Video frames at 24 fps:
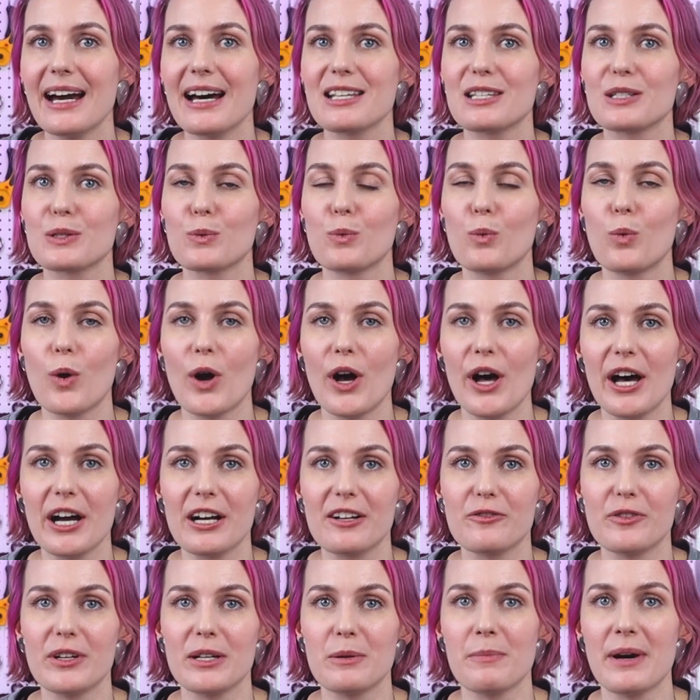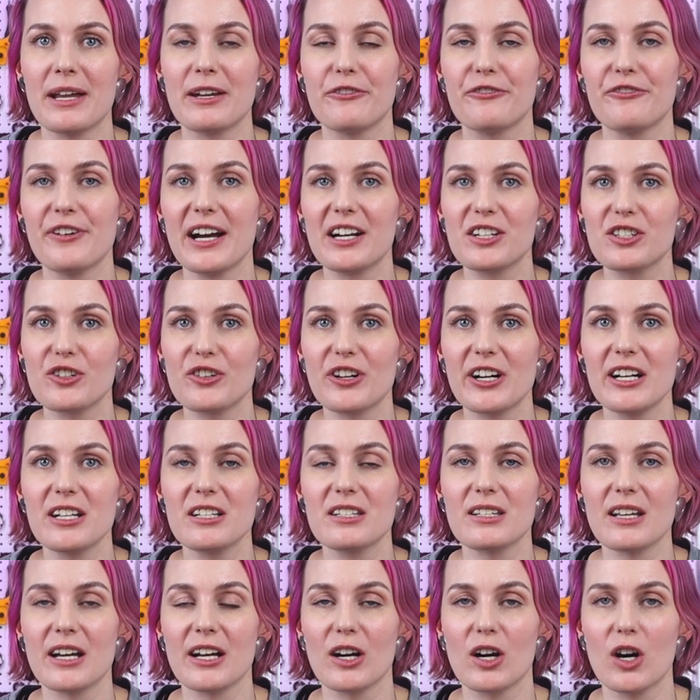has worked with
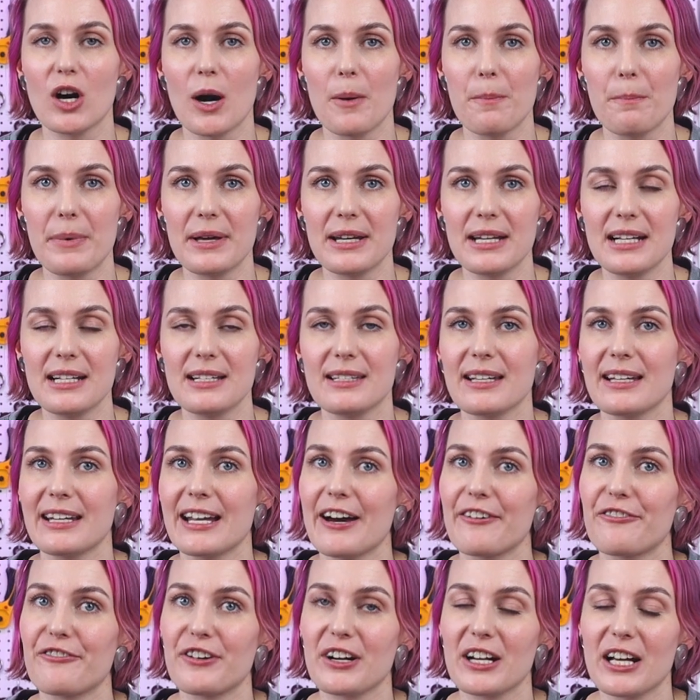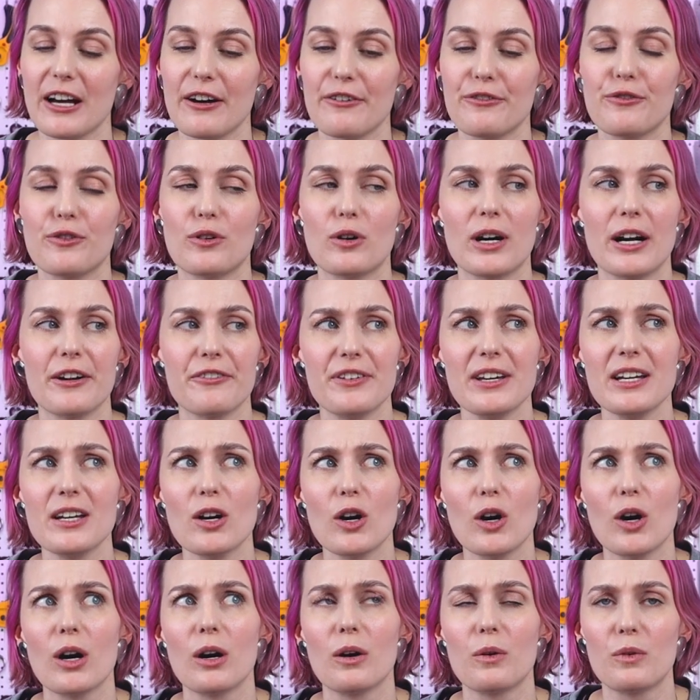manufacturers and companies in Africa for I
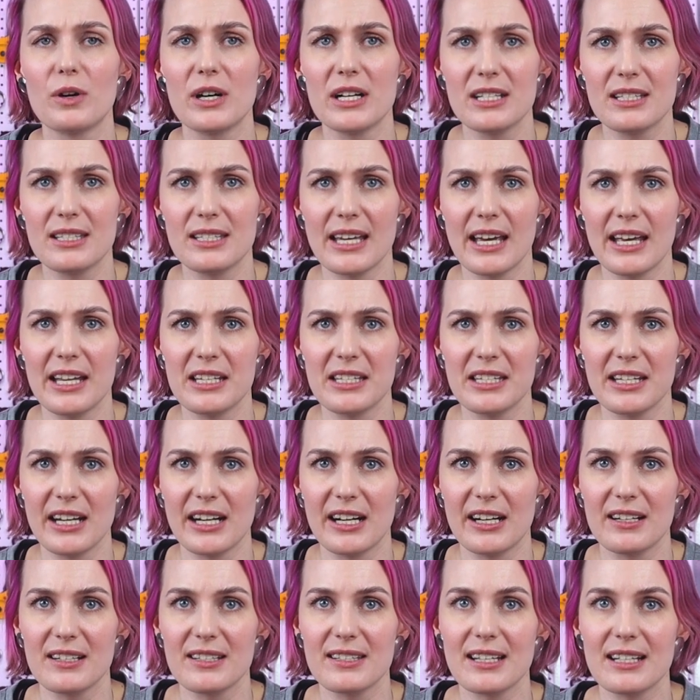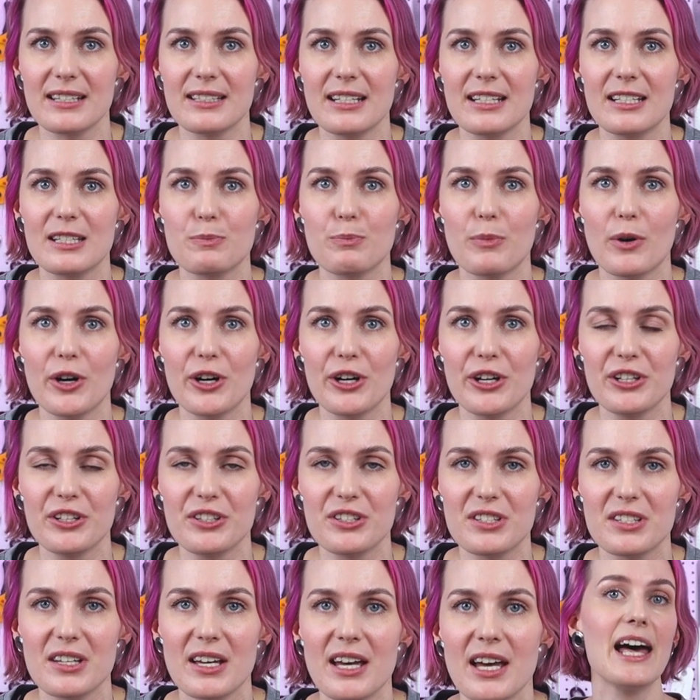think over 10 years at this point.